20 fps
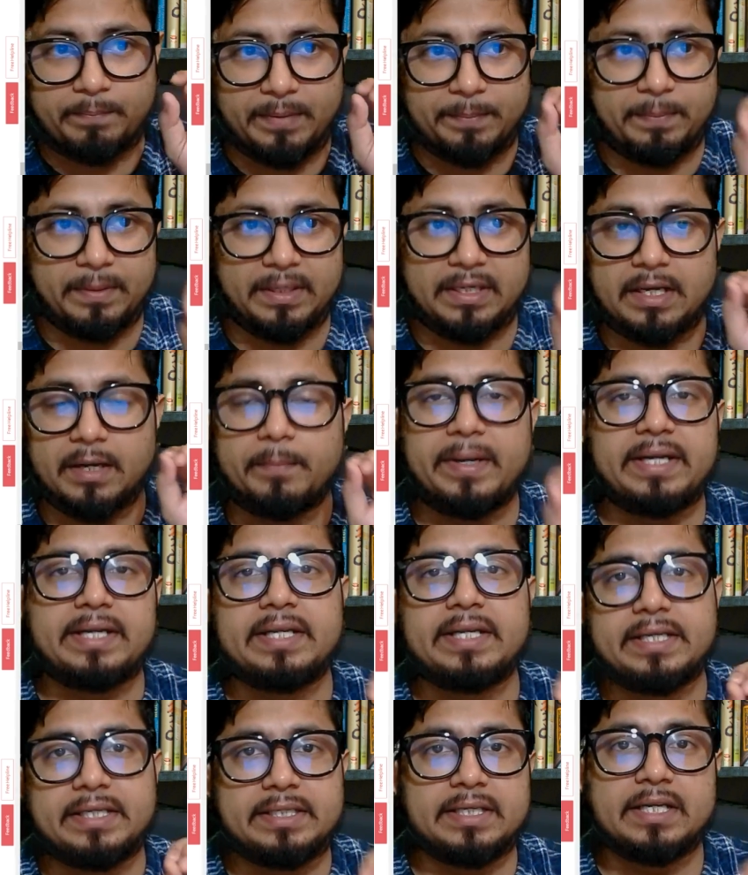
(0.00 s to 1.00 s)
people
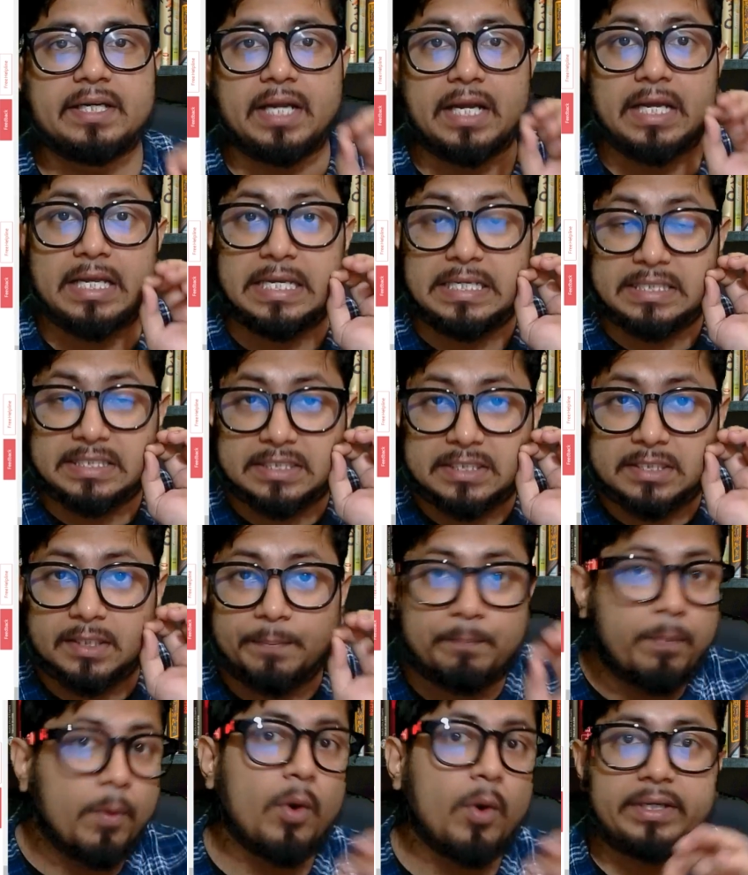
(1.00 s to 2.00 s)
commenting here
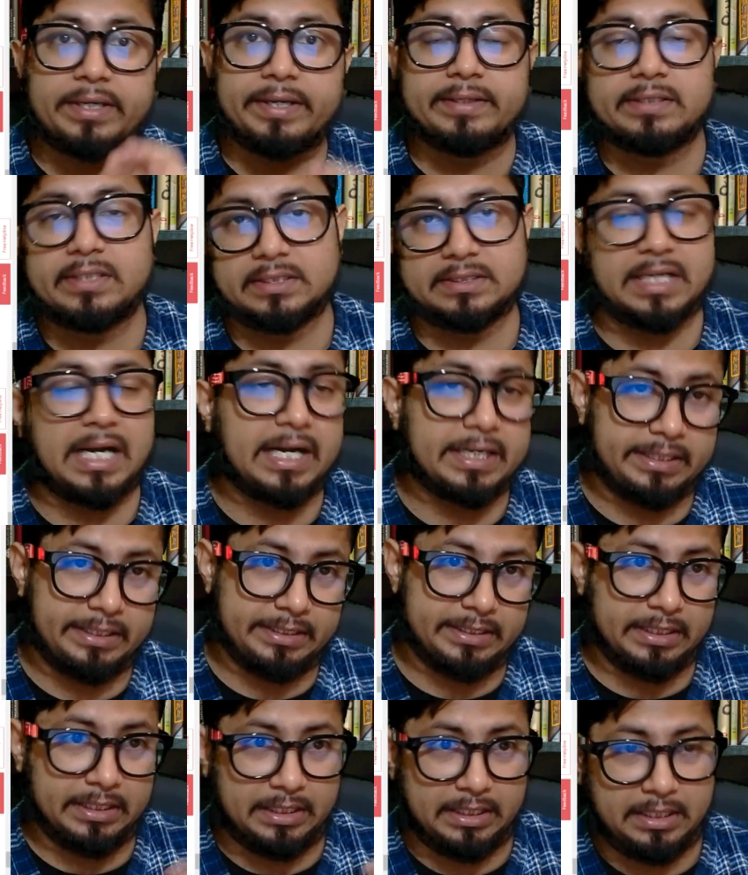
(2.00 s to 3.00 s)
supported this
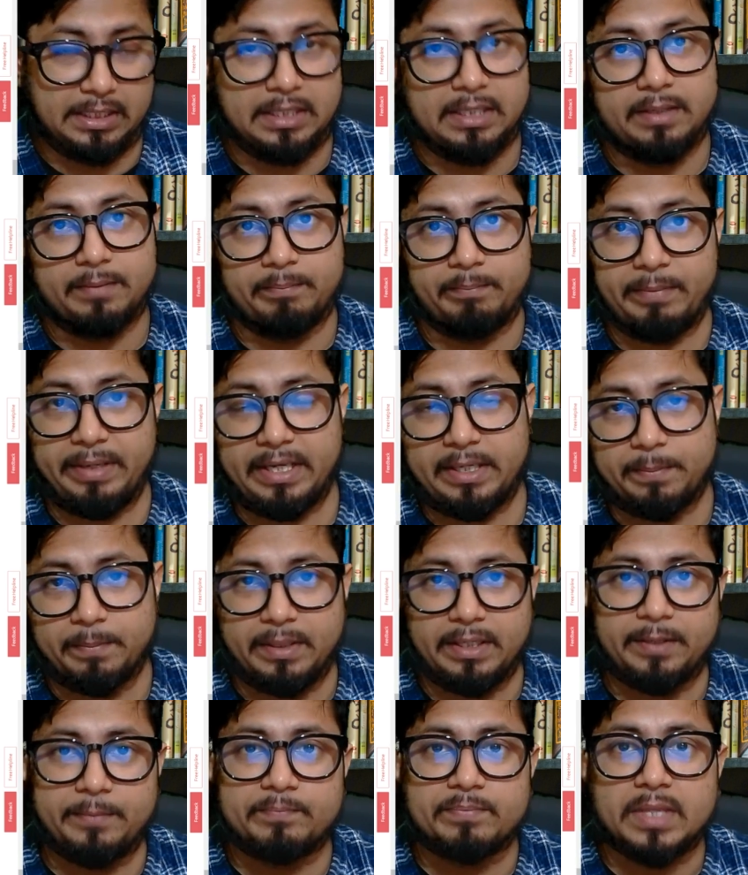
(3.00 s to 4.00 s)
article make
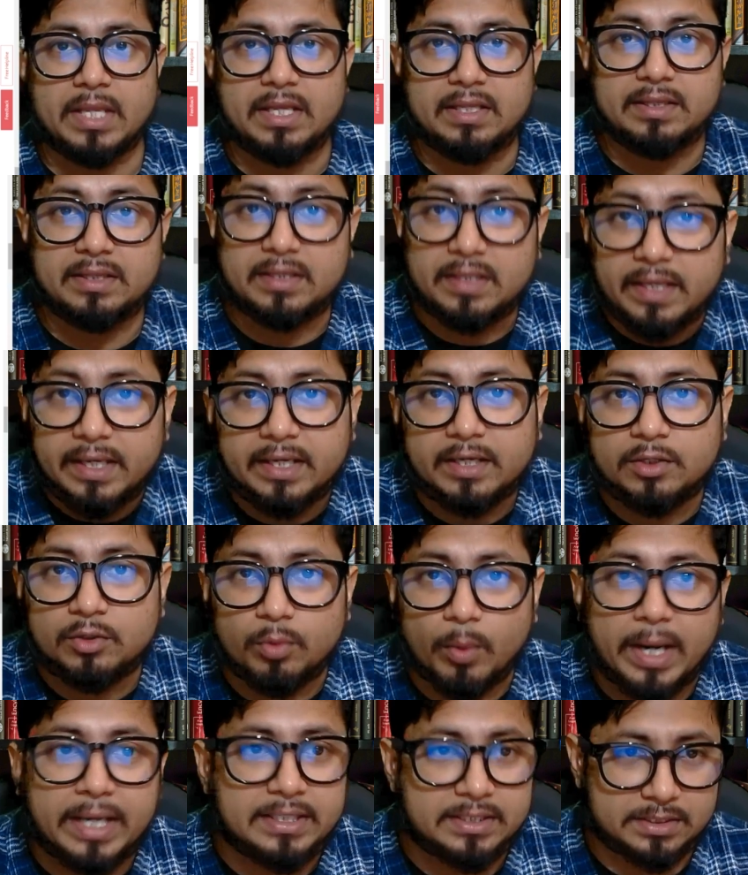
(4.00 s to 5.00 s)
me think
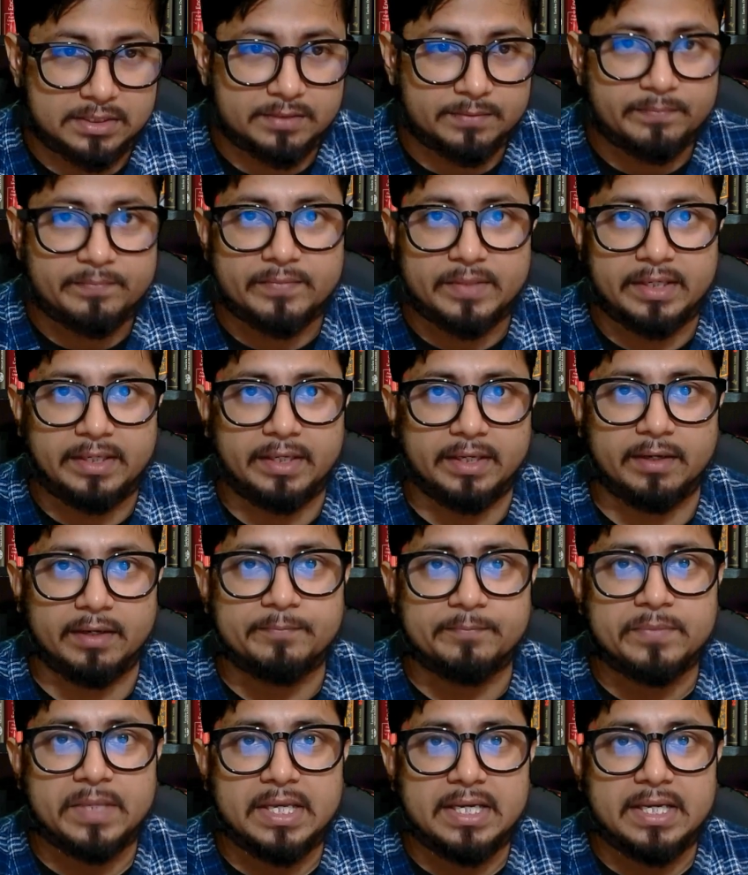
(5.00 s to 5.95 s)
twice here.